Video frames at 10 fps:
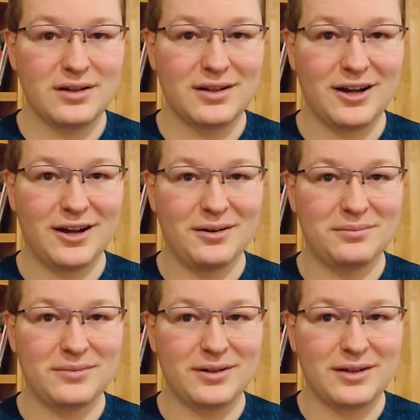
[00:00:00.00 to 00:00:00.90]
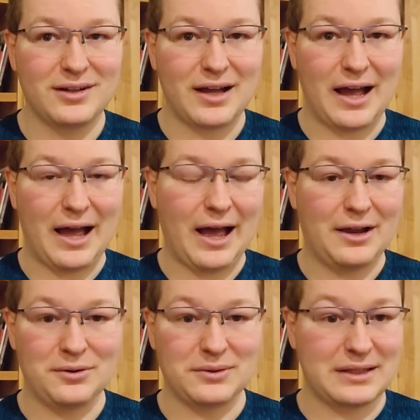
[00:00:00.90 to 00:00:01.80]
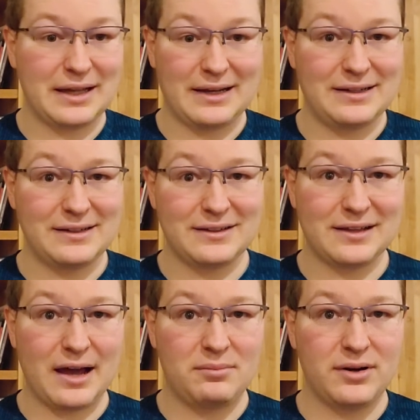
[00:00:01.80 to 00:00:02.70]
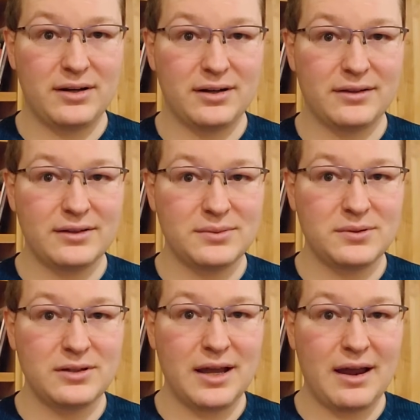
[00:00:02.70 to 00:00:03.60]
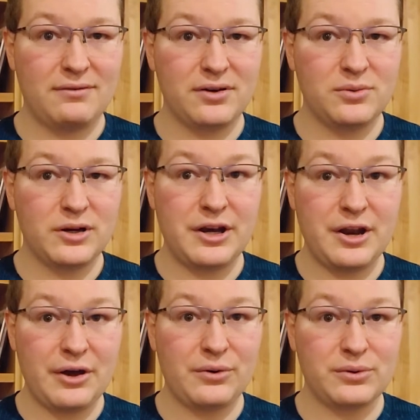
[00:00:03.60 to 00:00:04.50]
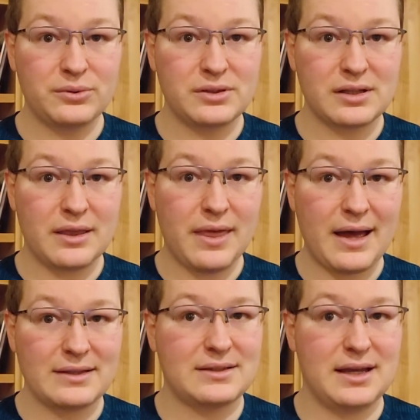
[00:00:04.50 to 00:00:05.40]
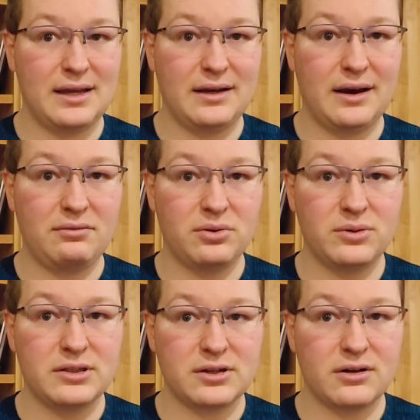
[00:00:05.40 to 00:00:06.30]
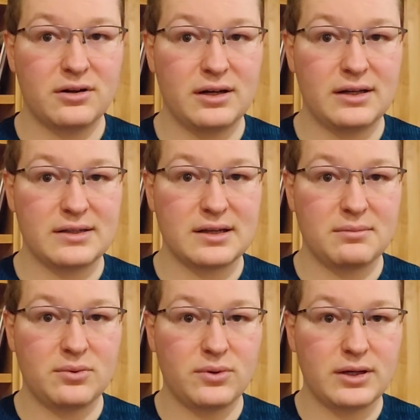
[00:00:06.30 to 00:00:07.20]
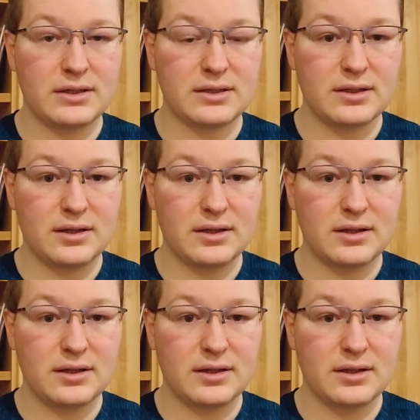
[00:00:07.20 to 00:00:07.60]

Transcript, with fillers: Um, I don't think I need to elaborate on this one. Everyone knows that saying and everyone has heard it at some point.